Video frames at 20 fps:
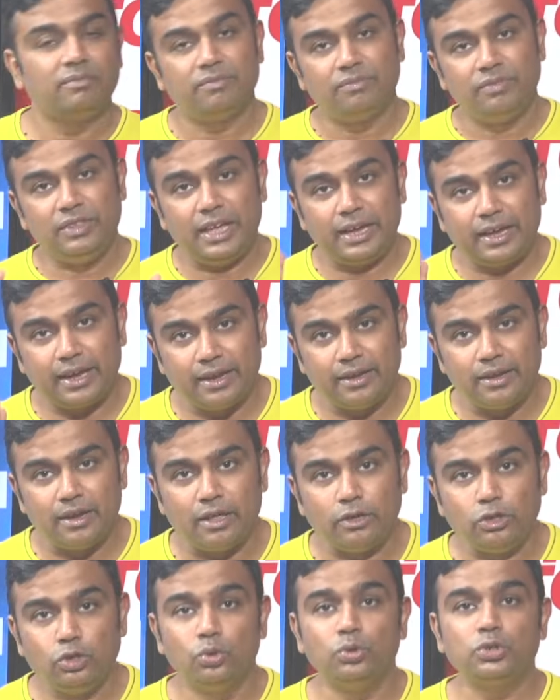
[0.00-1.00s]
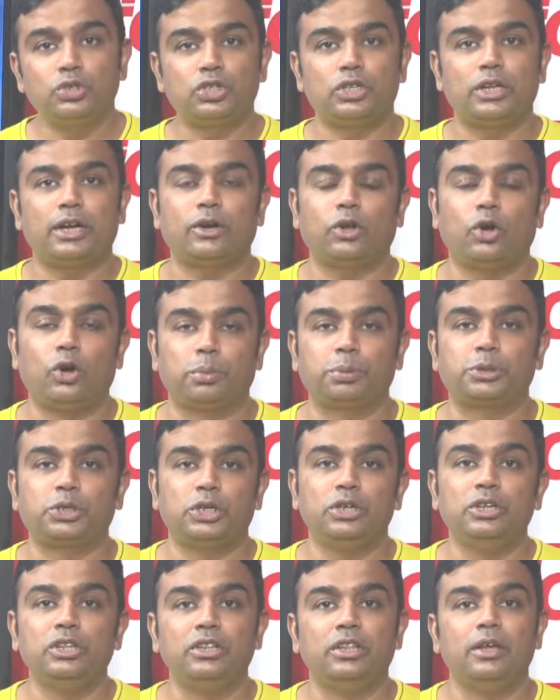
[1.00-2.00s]
They can use that
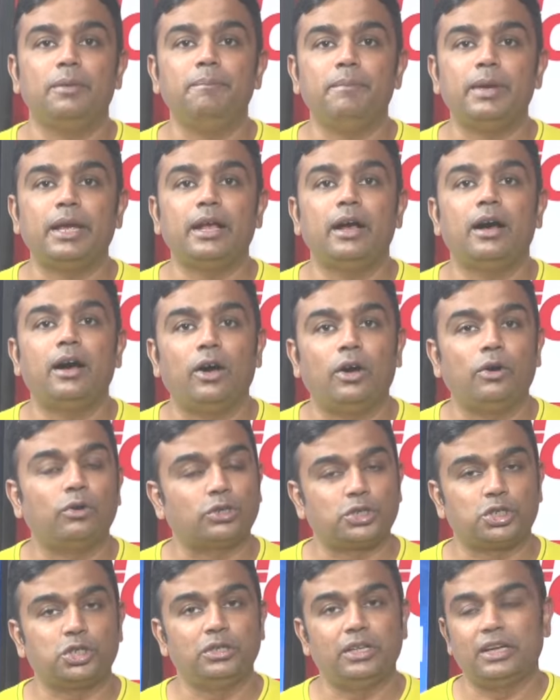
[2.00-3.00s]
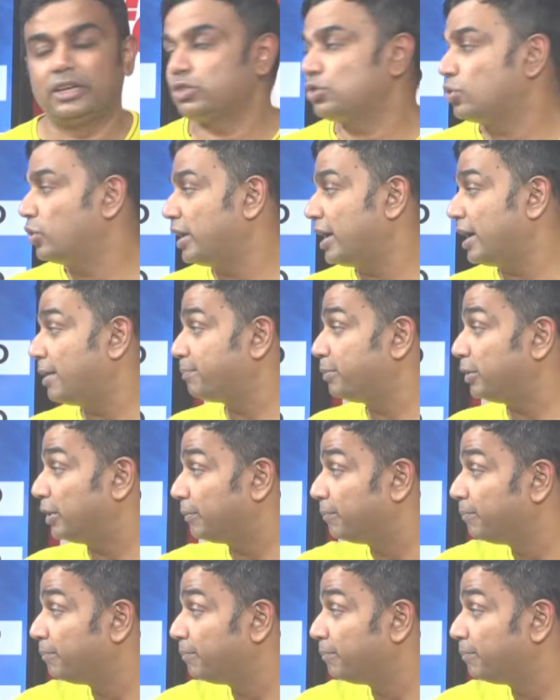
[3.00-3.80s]
option in the mega auction that is going to happen.